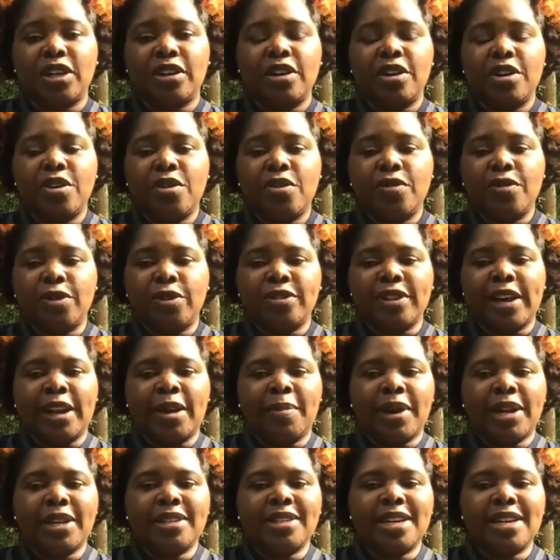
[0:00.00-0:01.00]
for those antibody
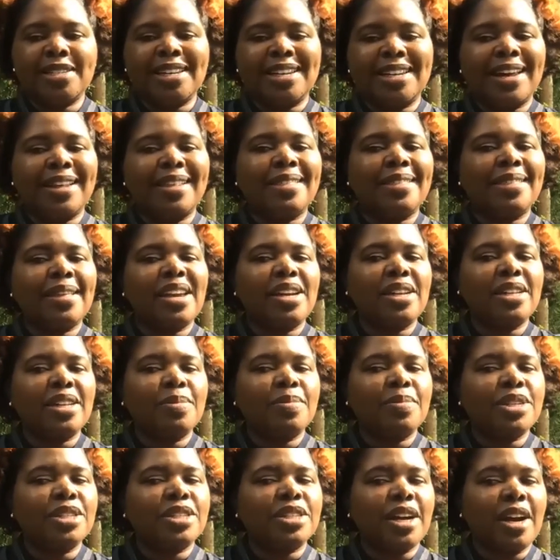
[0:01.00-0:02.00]
tests, and I think the
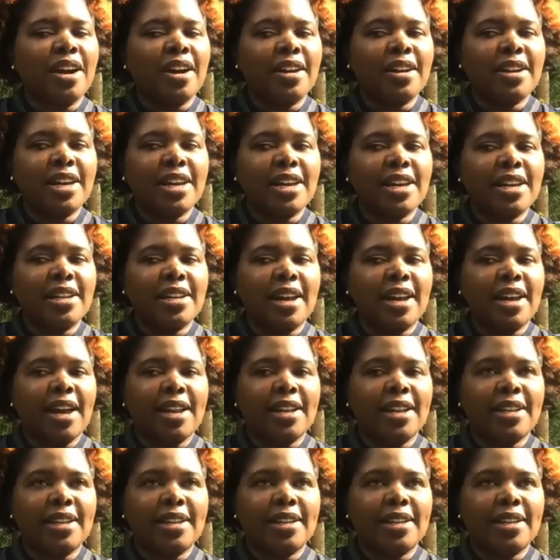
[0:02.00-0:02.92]
majority that